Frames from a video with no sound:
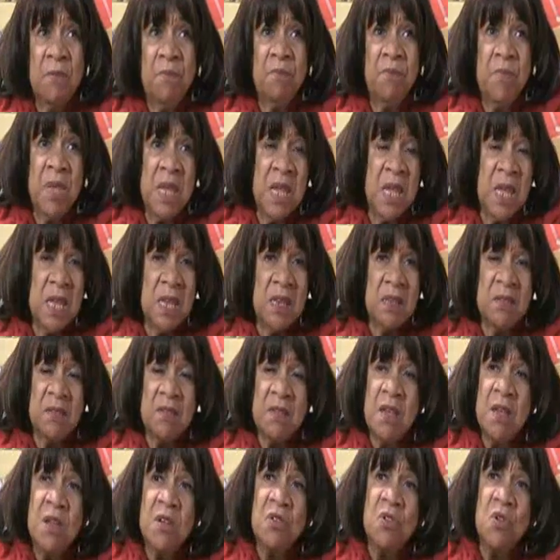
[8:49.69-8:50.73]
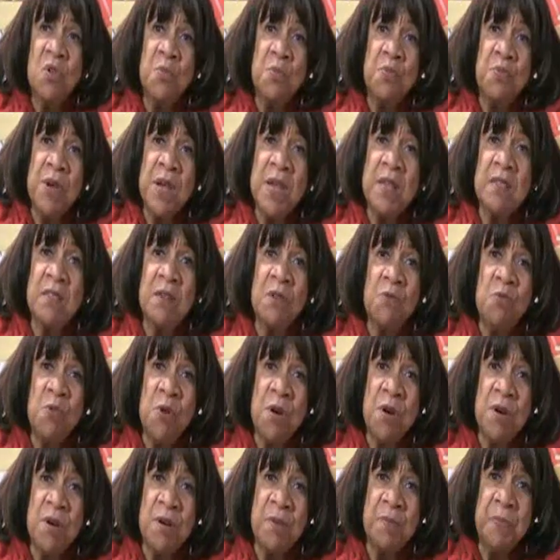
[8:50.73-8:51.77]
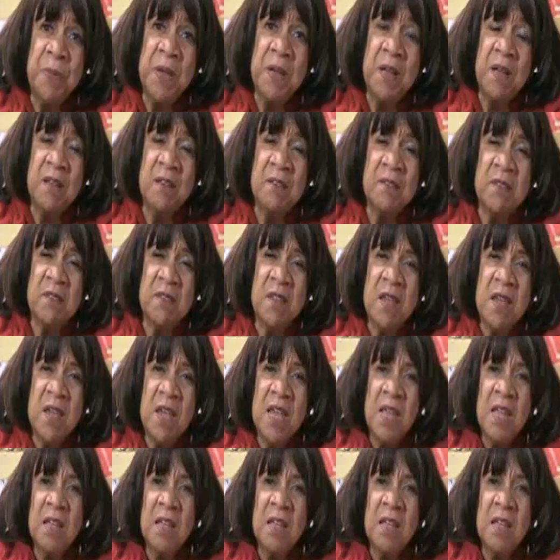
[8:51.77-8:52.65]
means to bring the word because